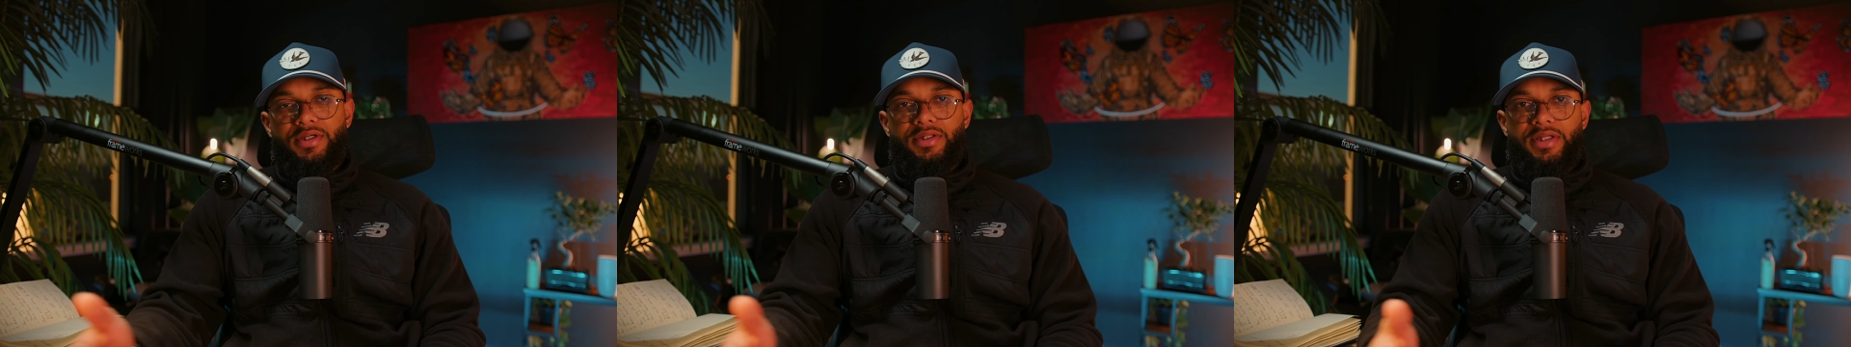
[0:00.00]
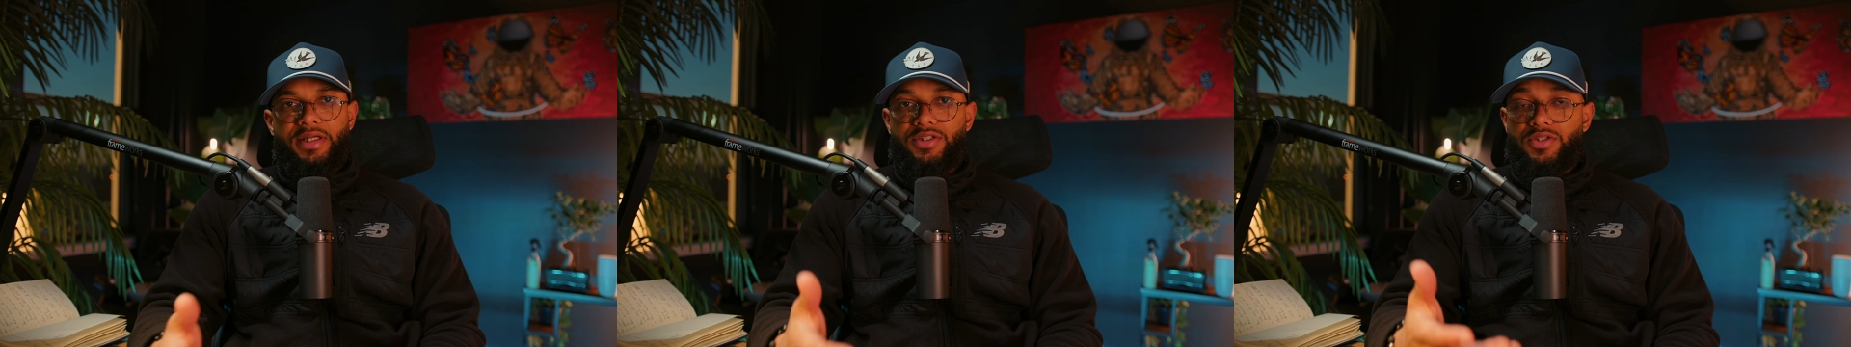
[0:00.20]

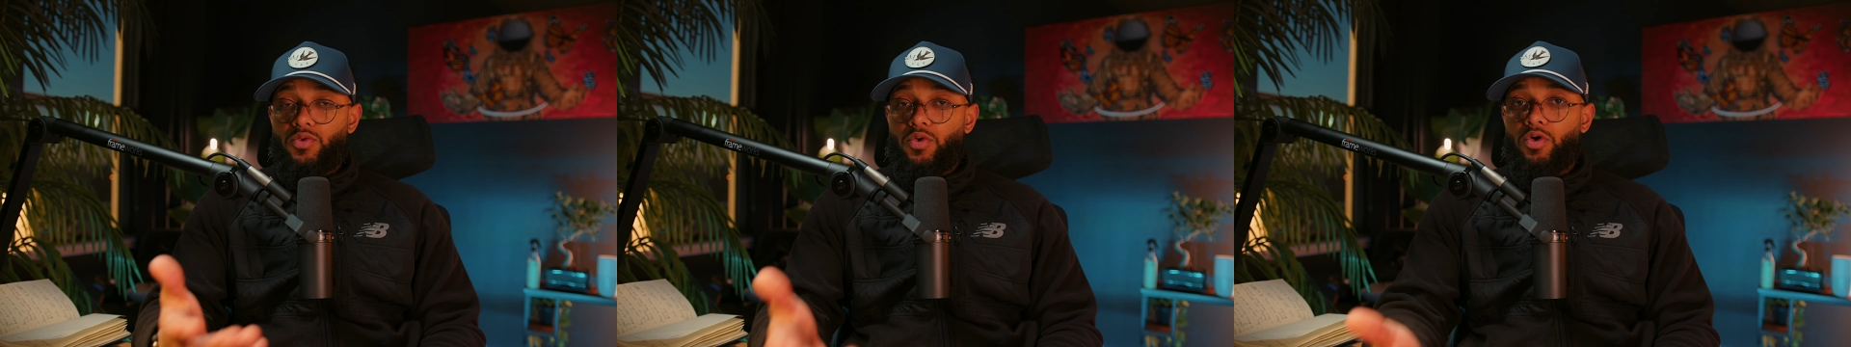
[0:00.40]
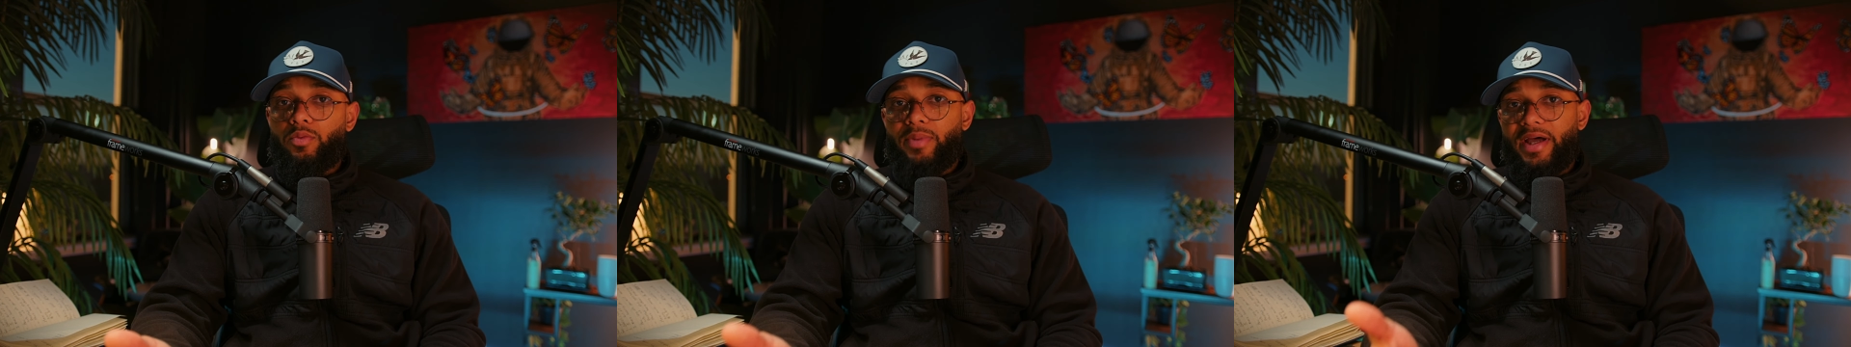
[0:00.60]
That's a
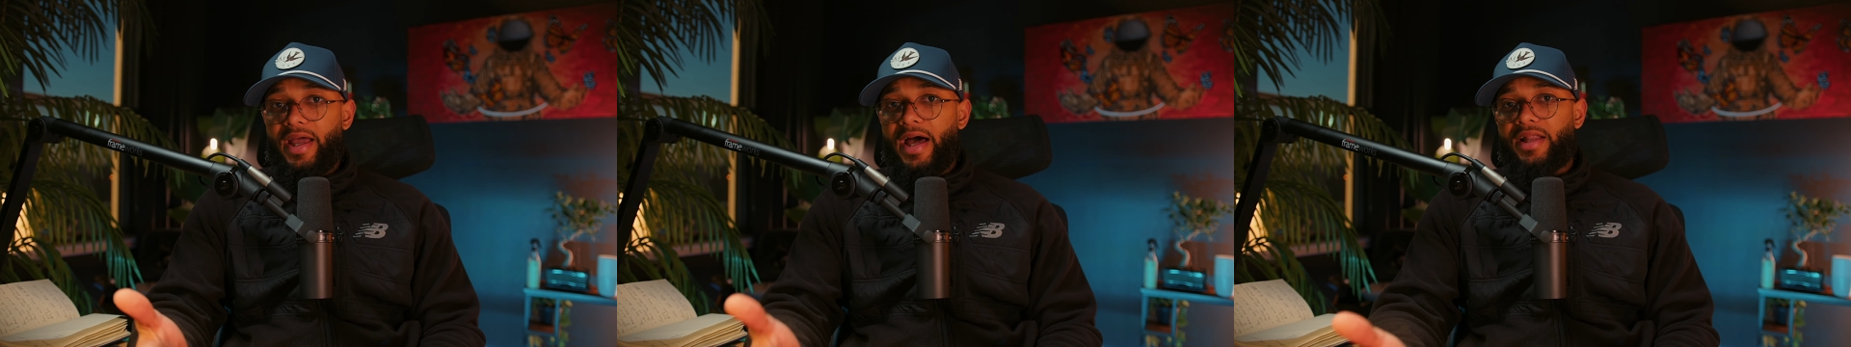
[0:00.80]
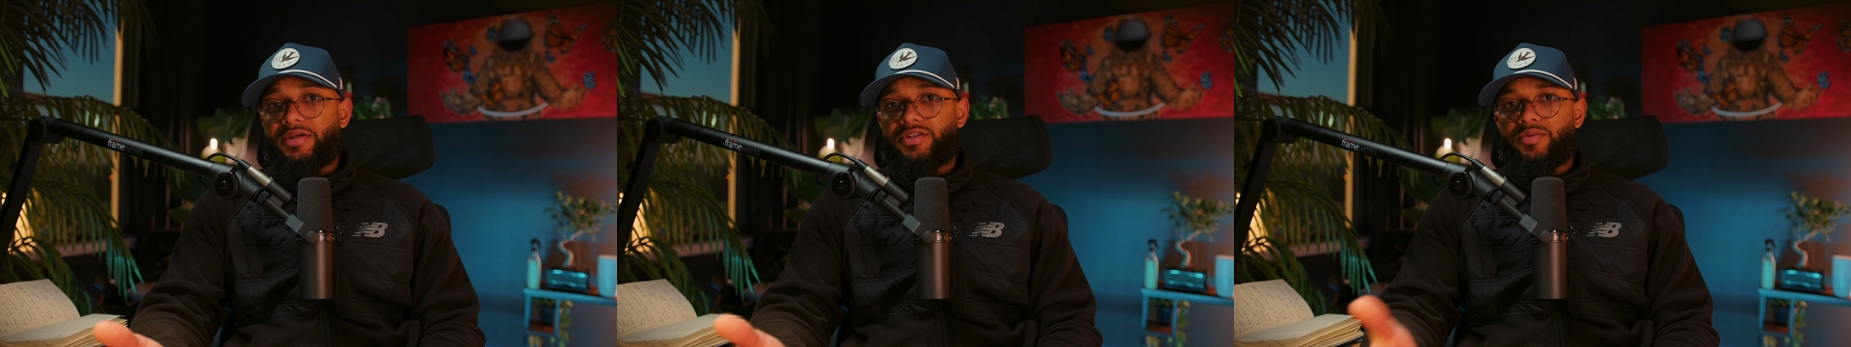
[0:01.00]
quote by
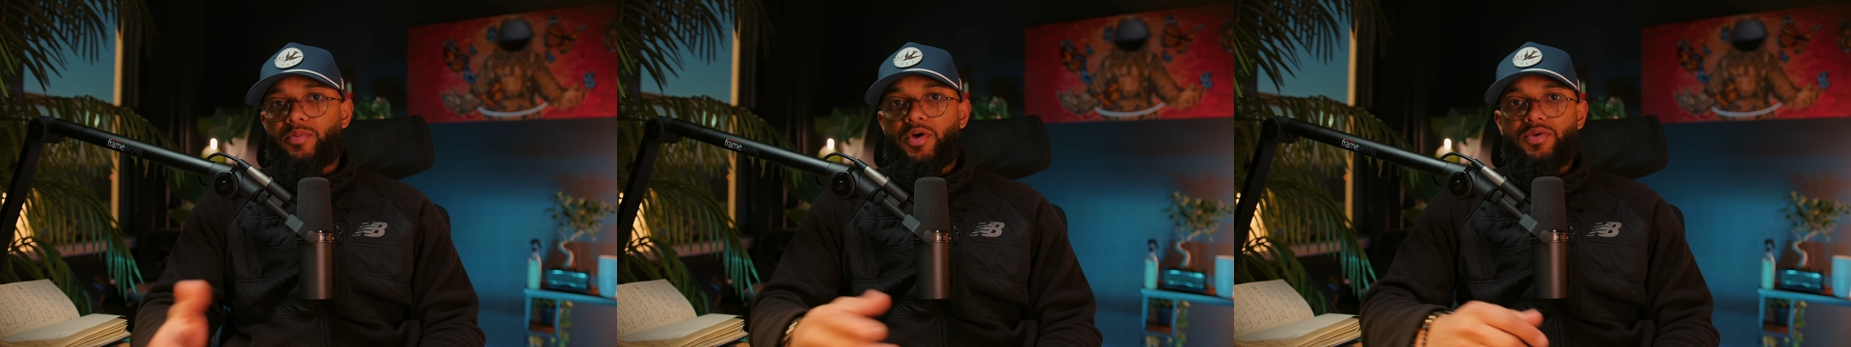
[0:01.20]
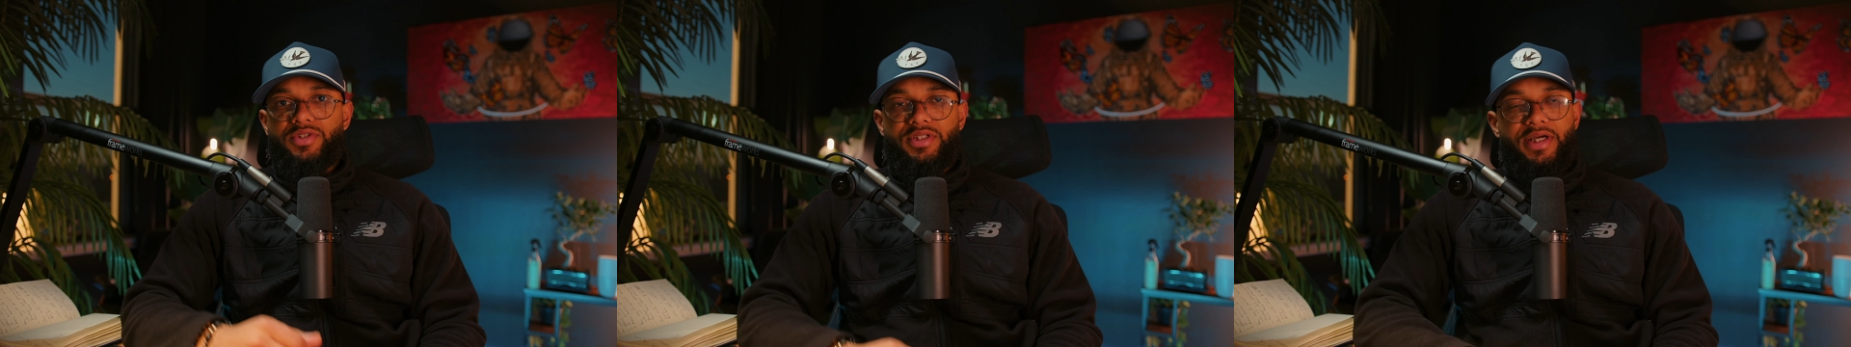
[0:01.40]
Alex and
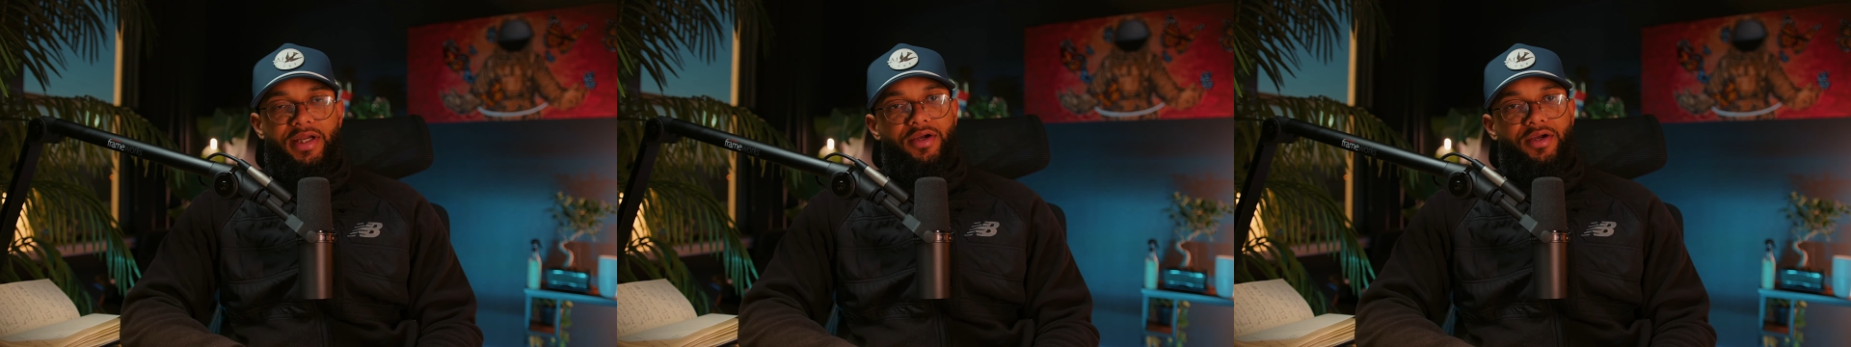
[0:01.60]
Rosie that I